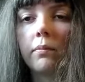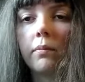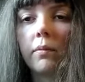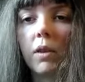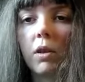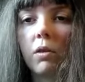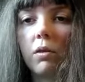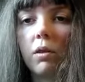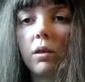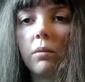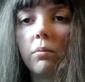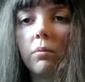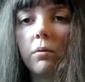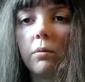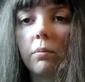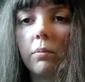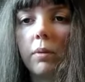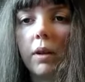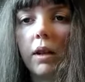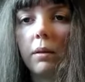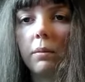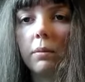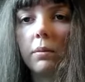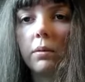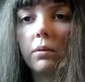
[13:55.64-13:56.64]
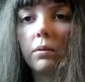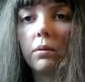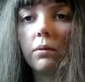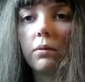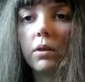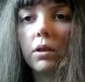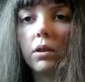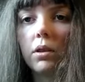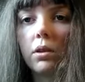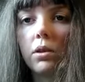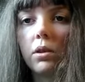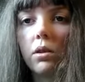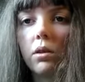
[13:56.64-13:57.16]
greaseproof paper over
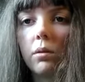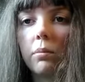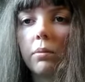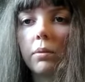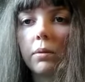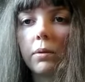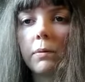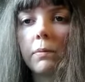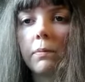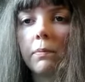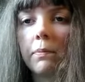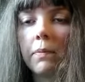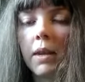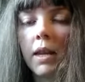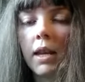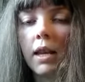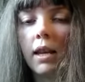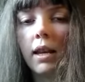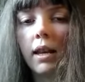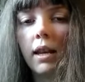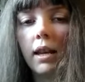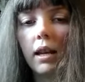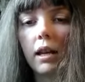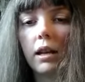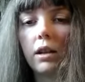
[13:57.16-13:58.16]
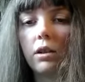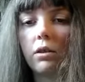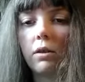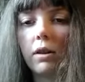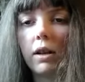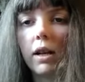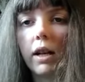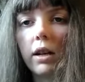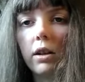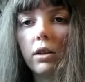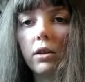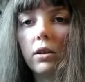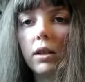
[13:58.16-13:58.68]
the top, and you
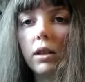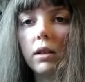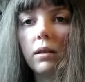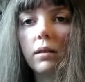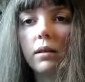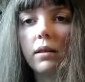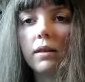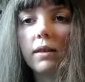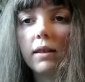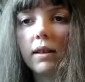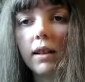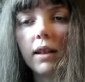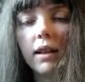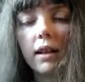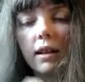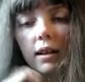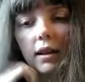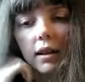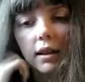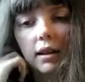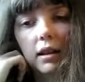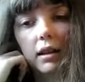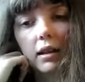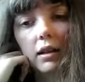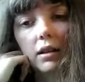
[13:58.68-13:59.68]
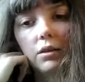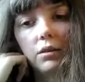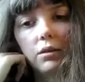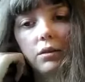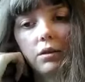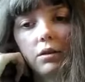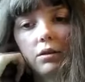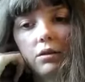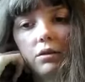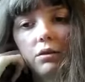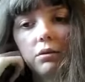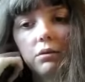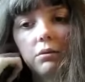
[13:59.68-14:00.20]
iron it,
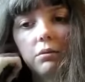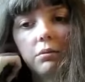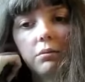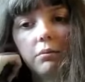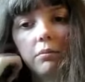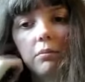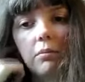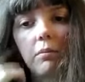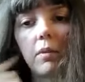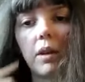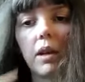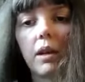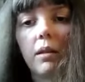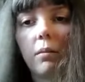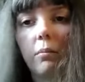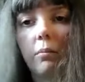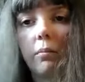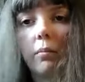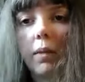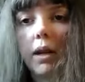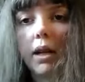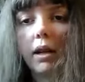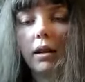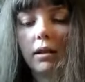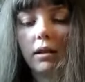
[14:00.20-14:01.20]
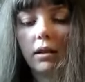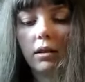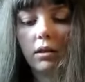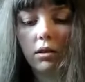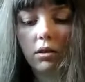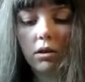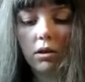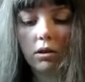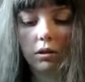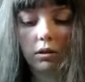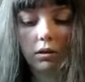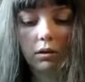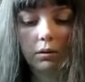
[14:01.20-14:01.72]
and it makes it
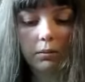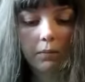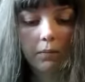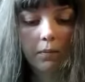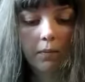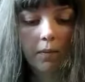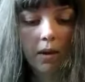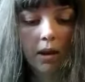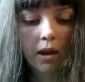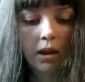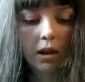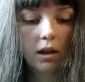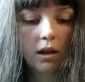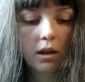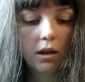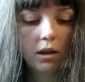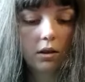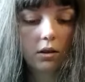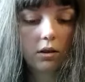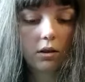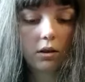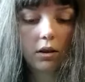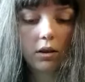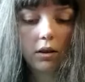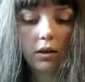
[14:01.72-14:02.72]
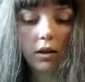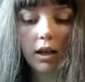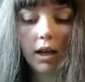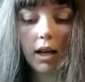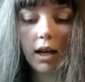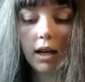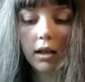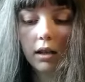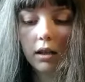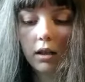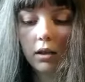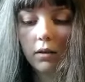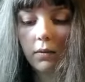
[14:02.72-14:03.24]
solid. So the
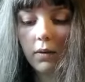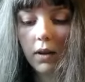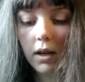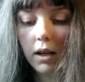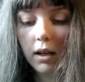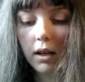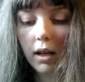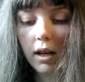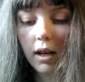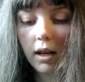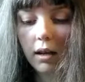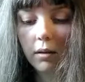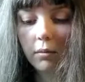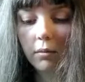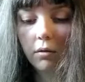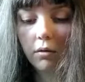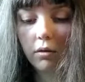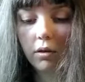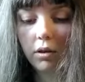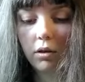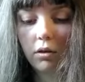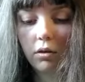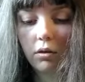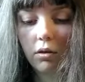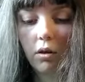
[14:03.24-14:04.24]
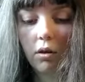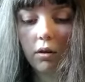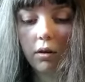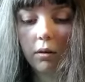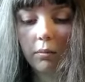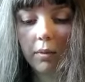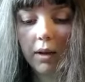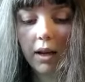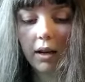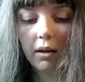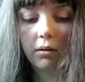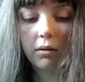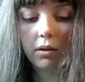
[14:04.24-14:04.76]
last thing I'm going to talk
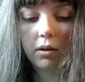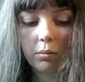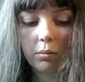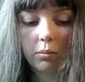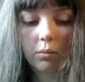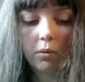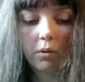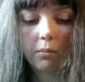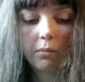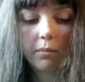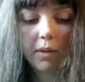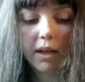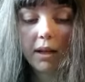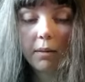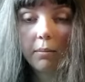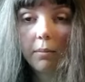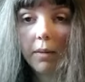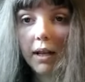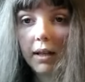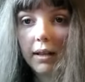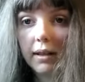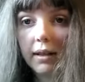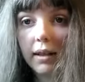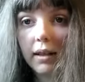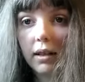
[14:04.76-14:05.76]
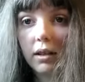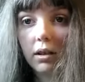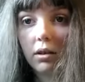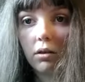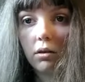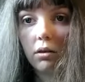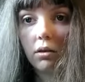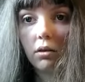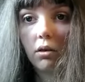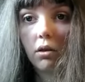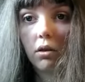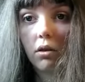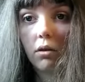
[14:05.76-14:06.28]
about what me and my sister
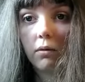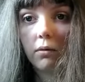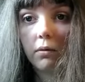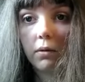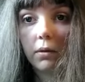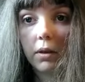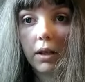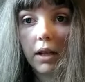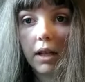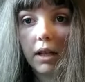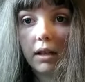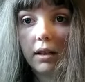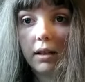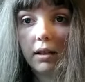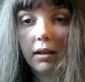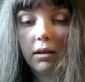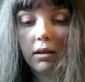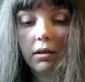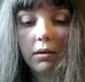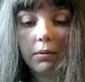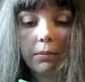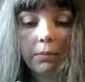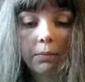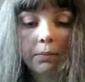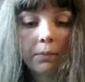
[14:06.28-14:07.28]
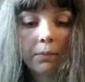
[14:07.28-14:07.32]
got for Easter.